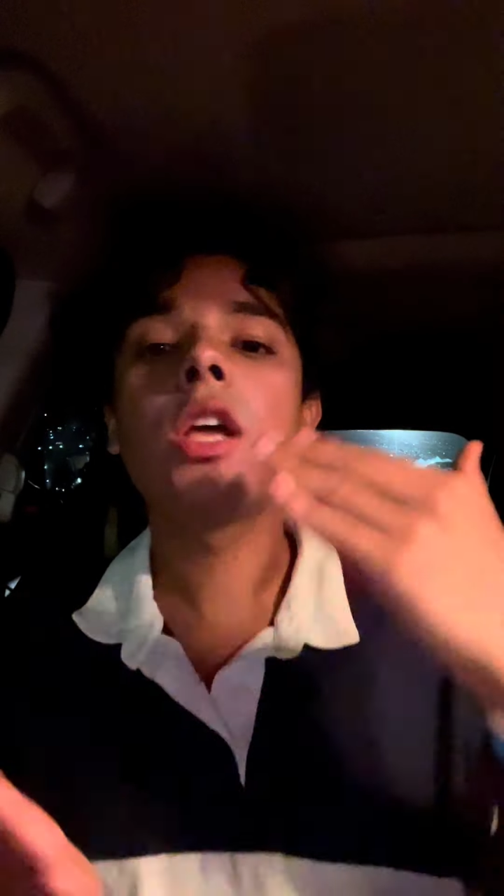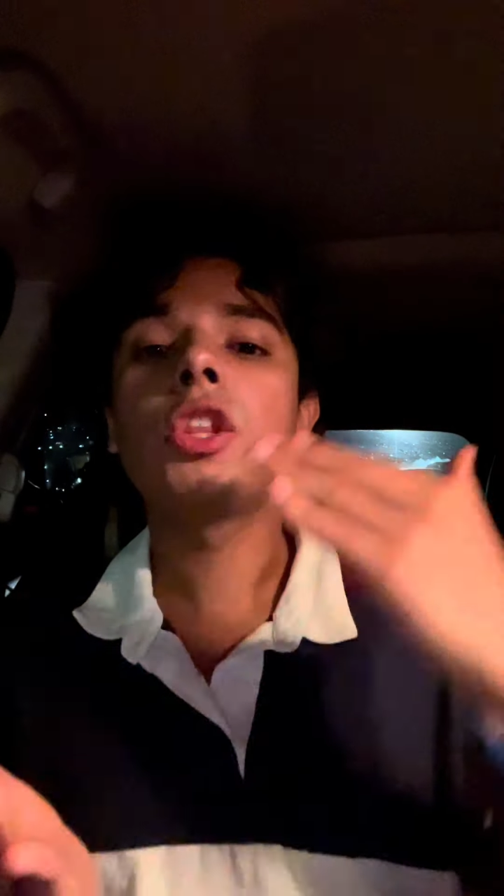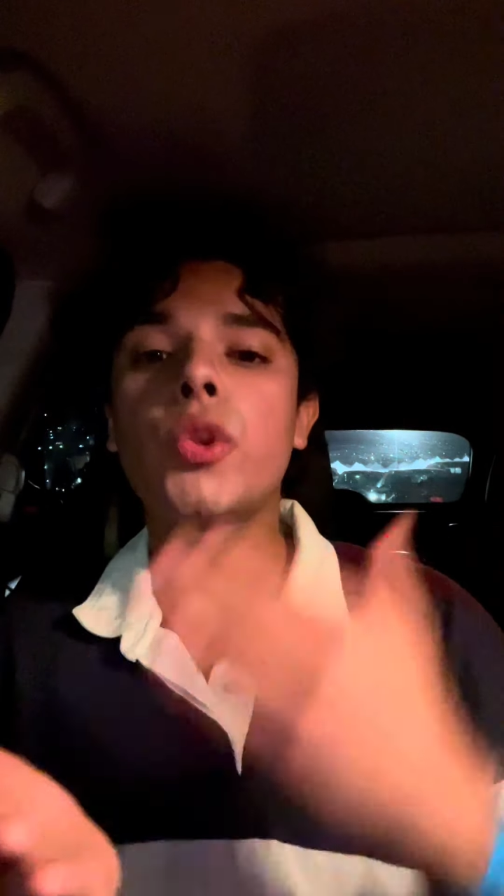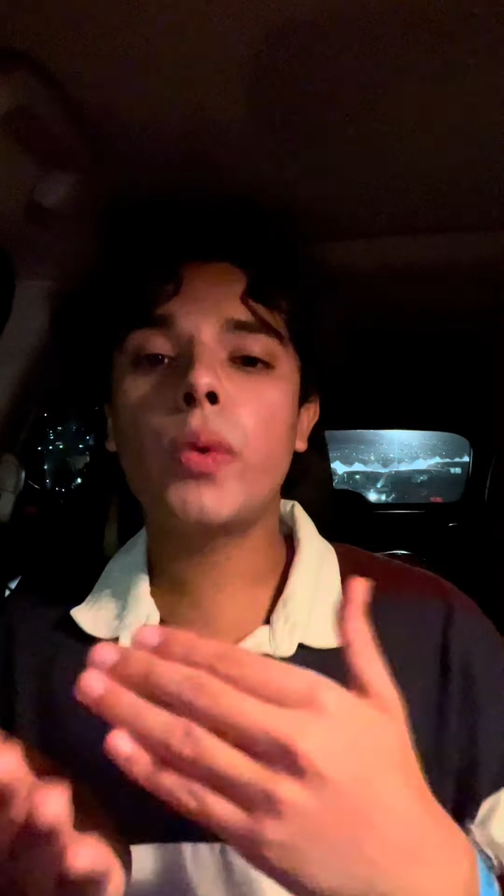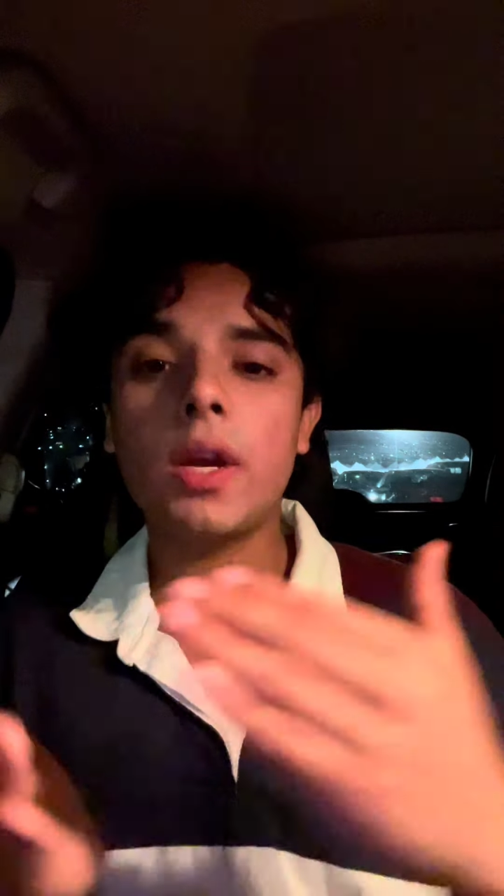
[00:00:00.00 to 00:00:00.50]

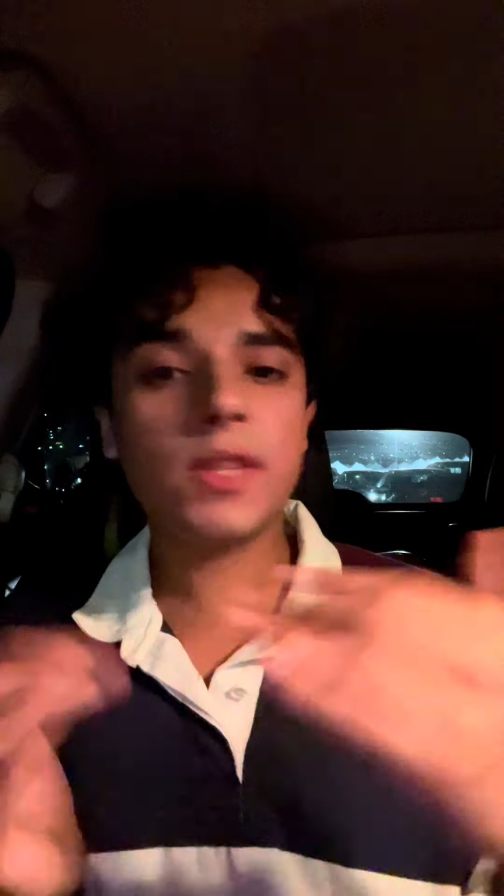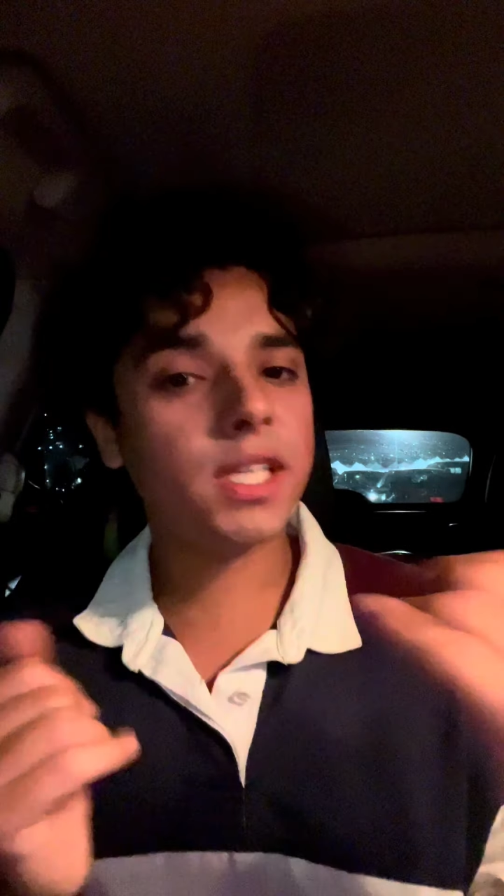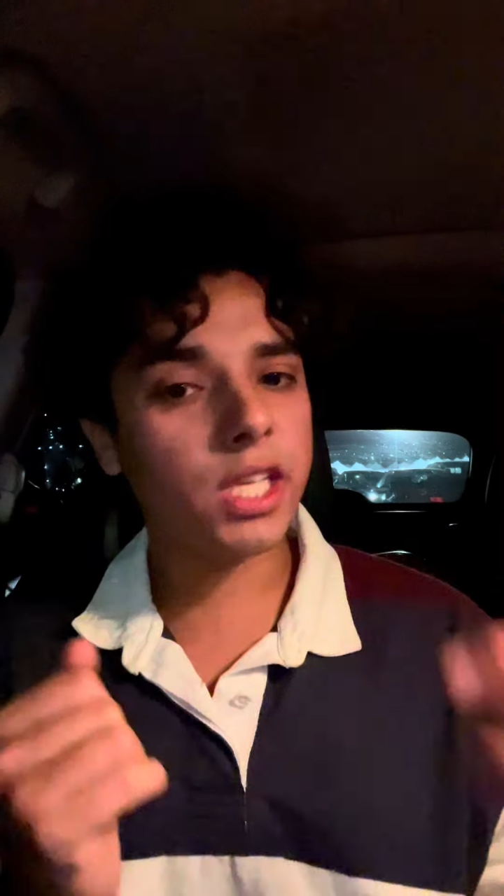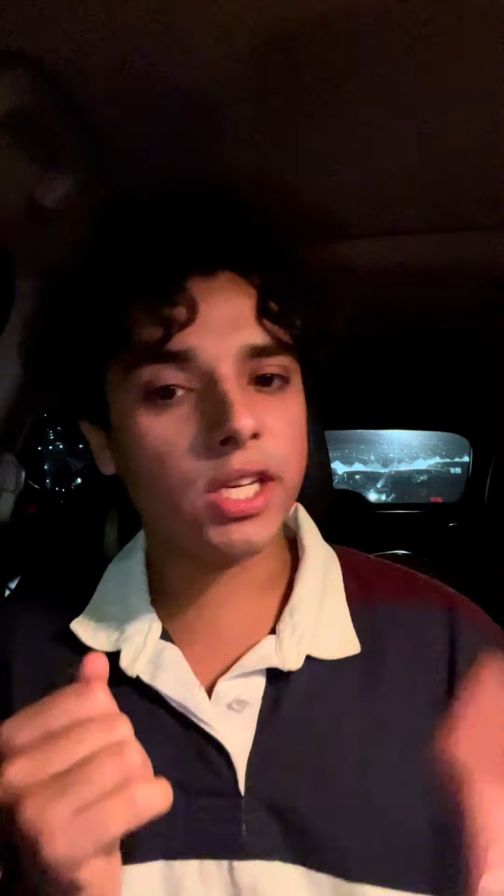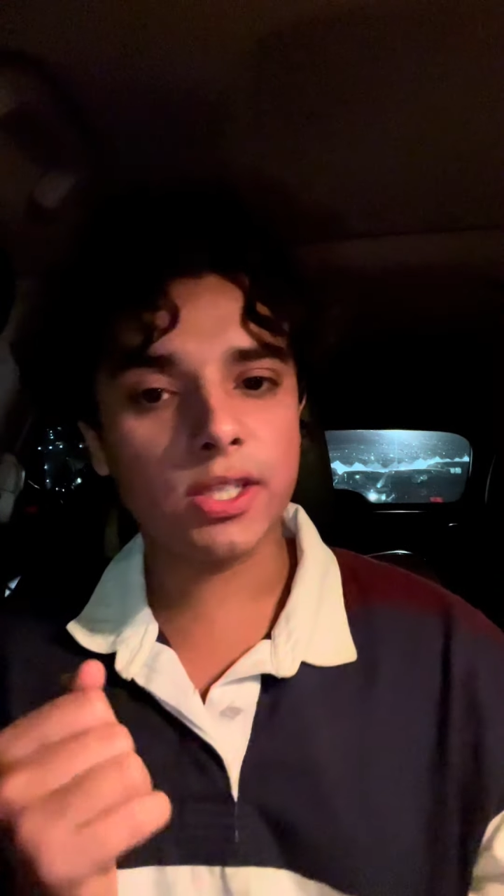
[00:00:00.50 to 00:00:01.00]
throughout the
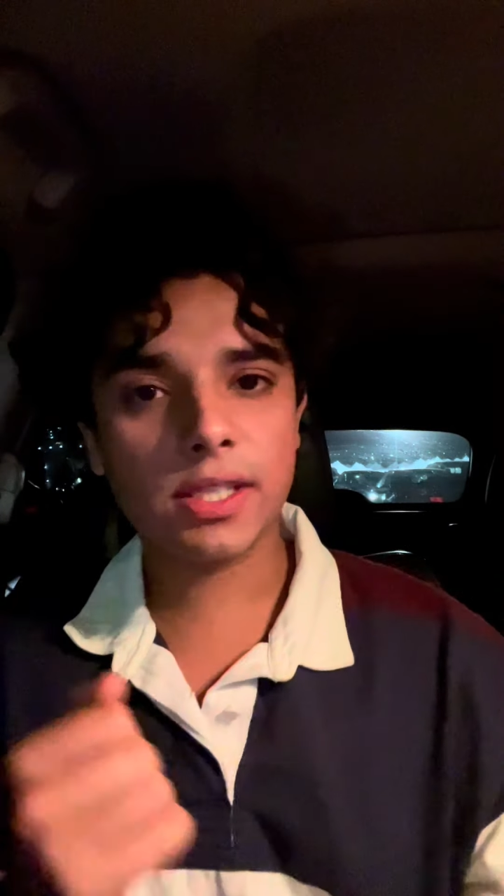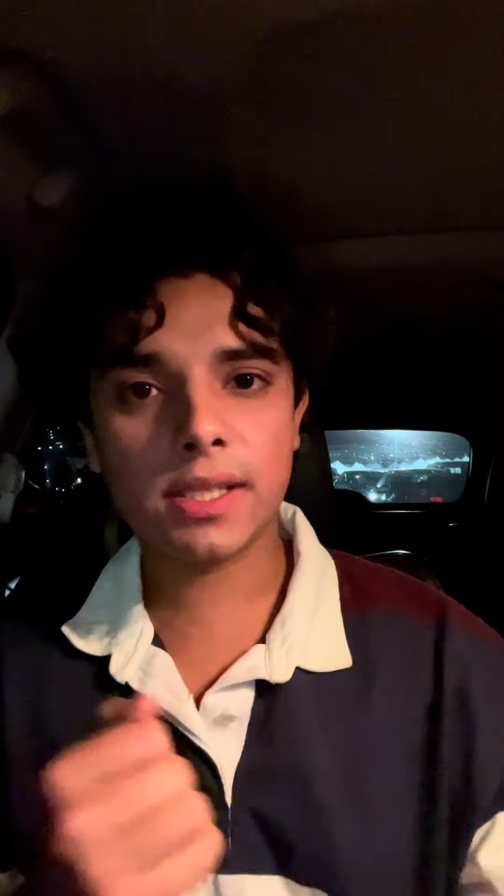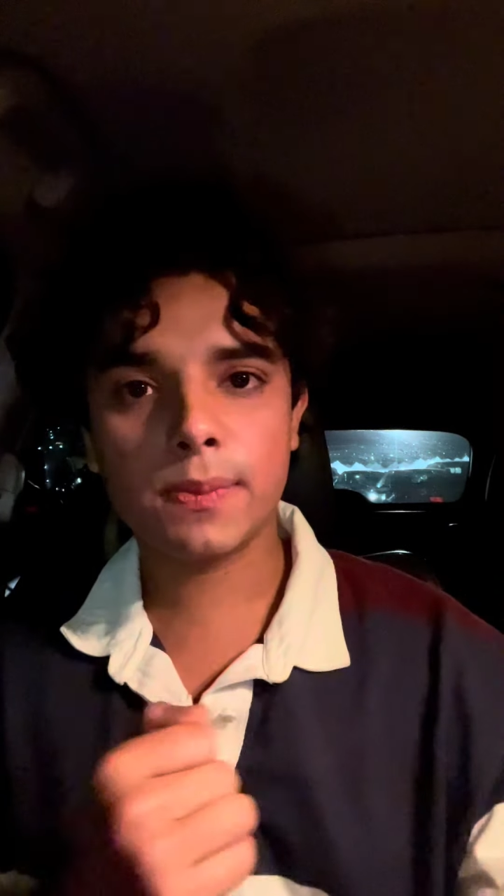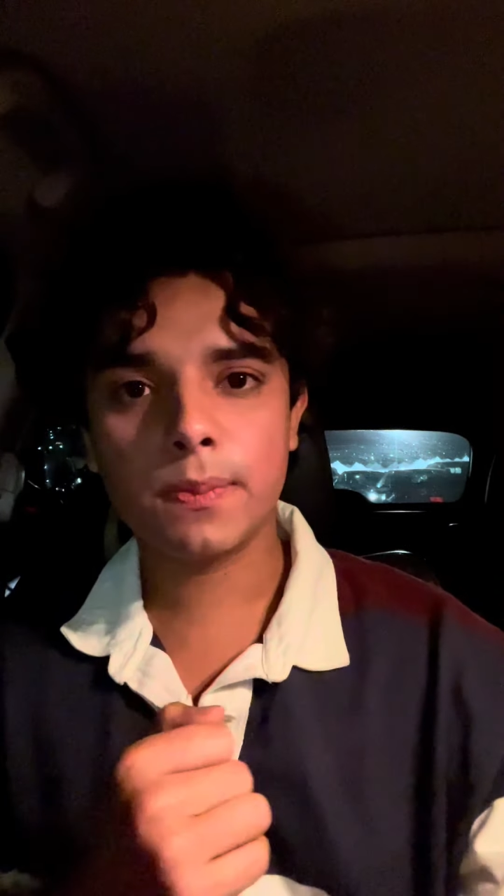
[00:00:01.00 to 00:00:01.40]
years.